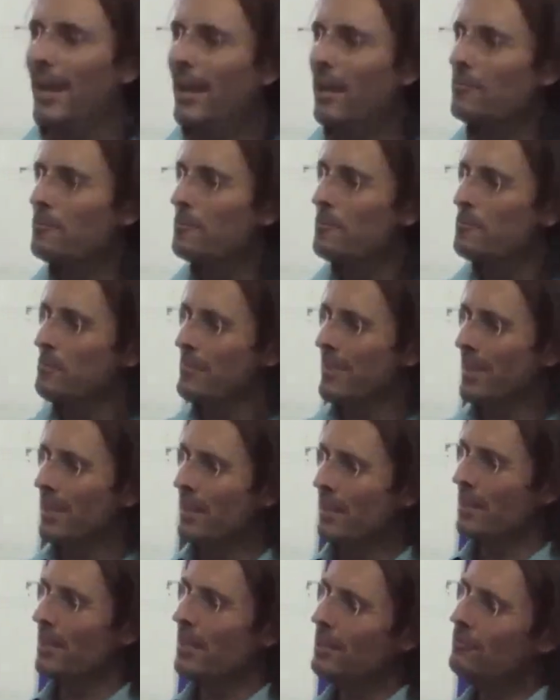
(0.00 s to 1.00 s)
Now,
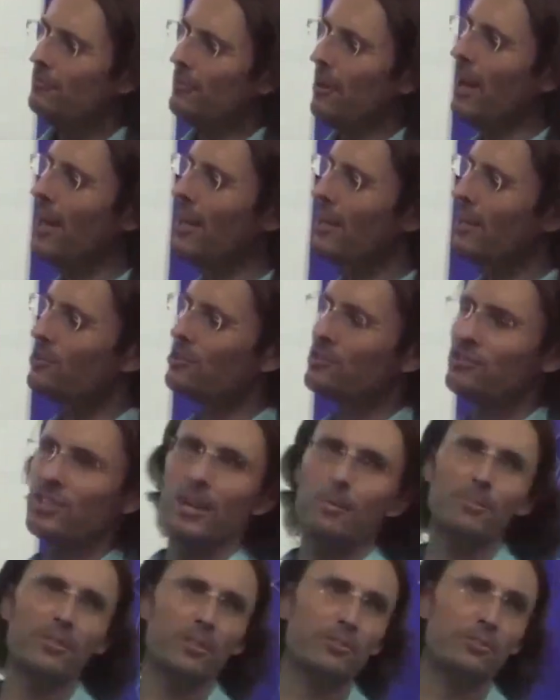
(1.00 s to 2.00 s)
if I
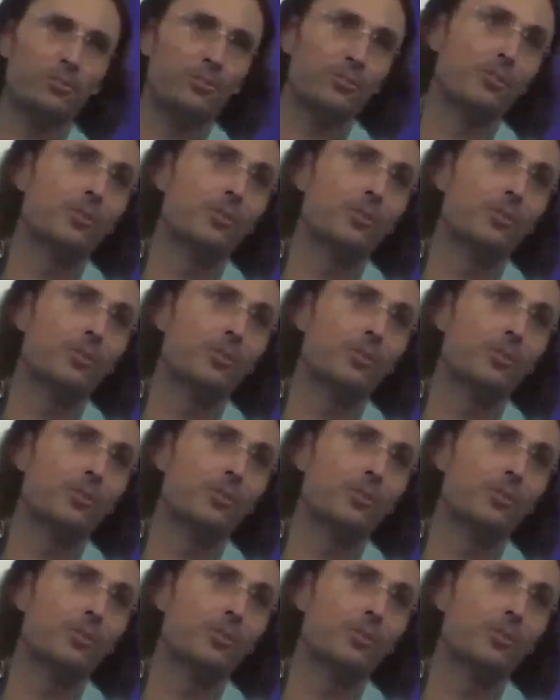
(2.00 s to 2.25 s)
accept the